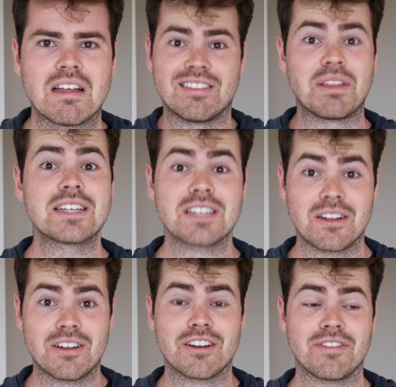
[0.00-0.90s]
there's a
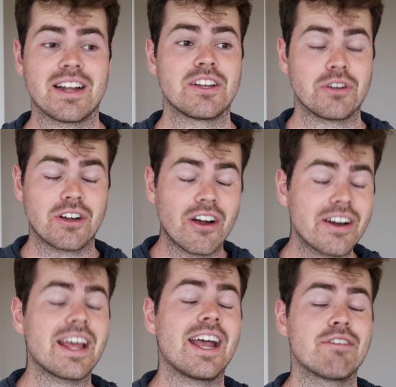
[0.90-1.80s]
lot of it. You're
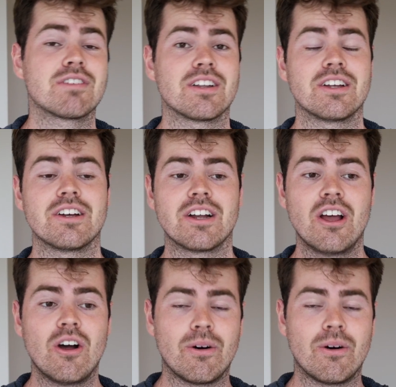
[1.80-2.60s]
going to have to learn